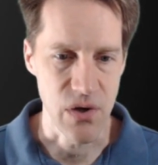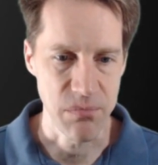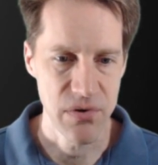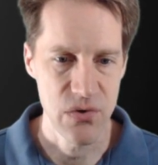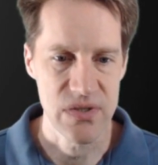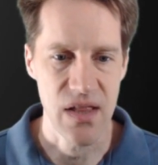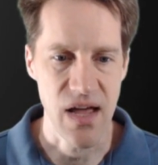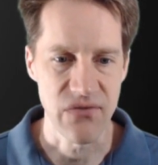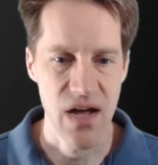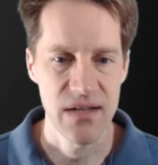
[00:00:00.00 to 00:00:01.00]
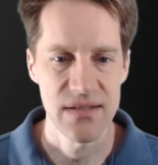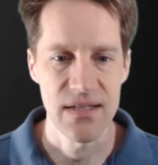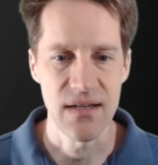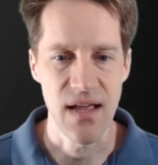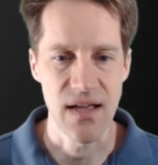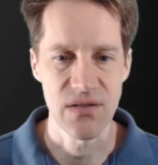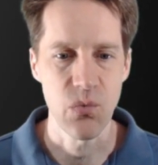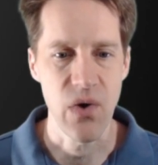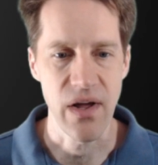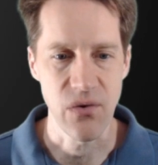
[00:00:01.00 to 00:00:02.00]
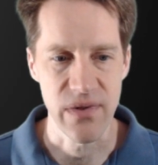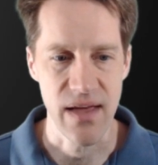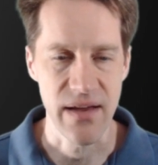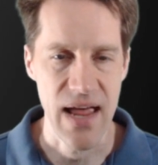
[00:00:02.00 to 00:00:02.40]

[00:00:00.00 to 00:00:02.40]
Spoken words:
produce live content as well without